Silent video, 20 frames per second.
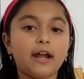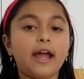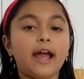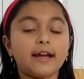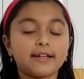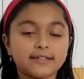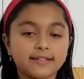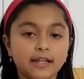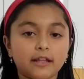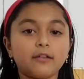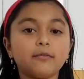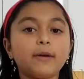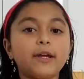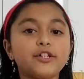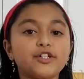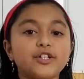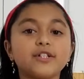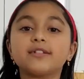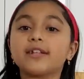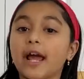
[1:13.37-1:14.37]

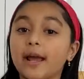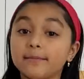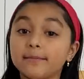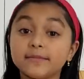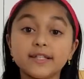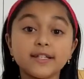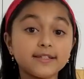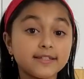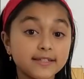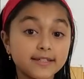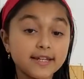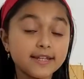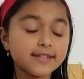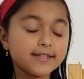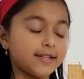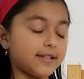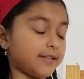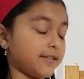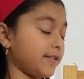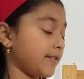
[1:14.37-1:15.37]
acceleration times its
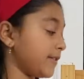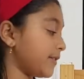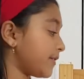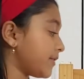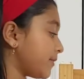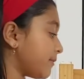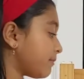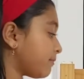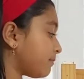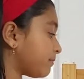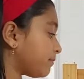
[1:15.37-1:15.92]
distance.